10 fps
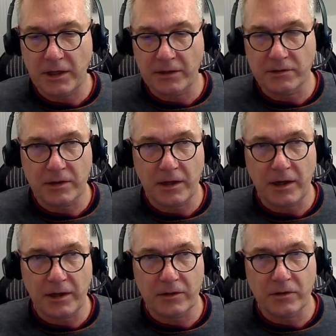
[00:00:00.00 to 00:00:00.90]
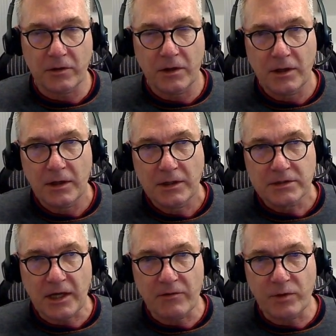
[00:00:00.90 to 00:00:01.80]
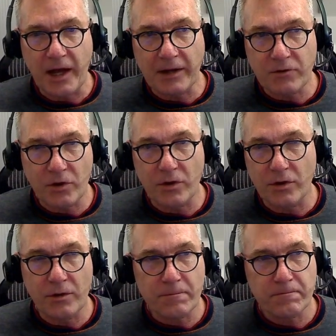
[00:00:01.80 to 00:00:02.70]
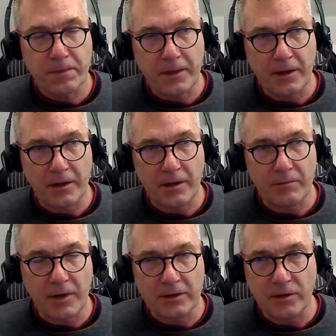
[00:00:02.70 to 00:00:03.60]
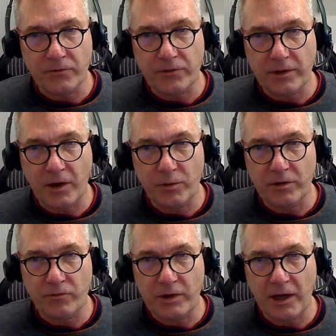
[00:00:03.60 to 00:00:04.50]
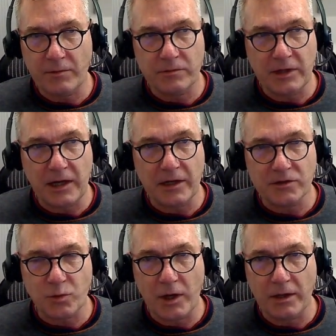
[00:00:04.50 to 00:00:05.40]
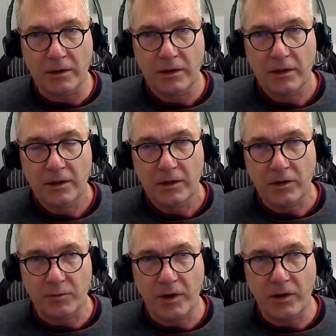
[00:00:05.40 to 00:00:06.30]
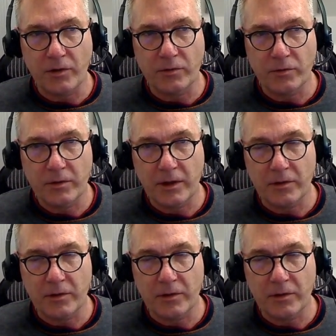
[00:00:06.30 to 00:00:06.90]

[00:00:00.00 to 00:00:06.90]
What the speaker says: And I can say without her, I don't think I would have rehabbed nearly as well on my own